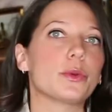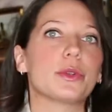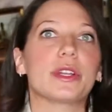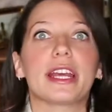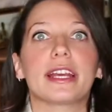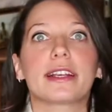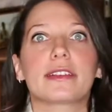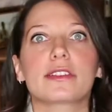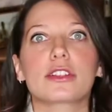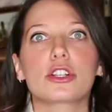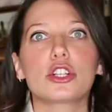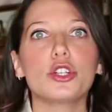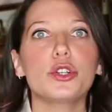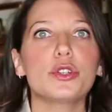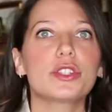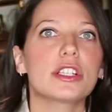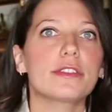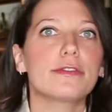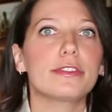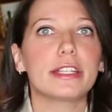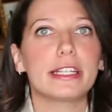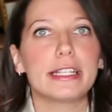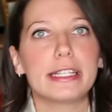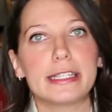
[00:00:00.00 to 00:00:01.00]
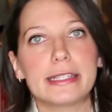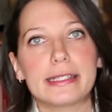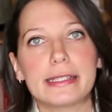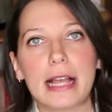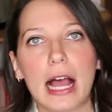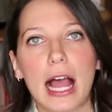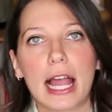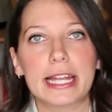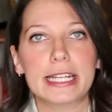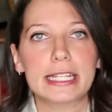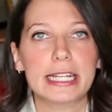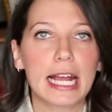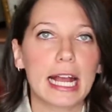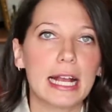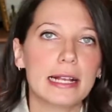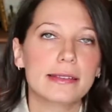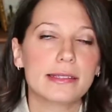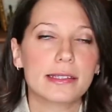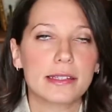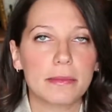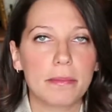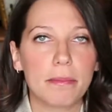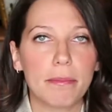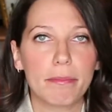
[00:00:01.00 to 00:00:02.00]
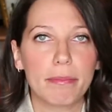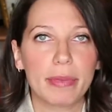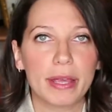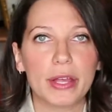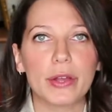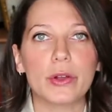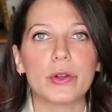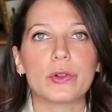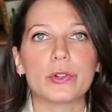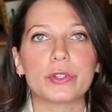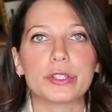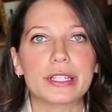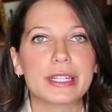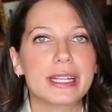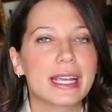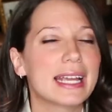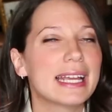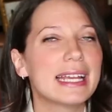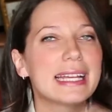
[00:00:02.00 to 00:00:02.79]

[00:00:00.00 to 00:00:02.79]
exclusively designed, custom build.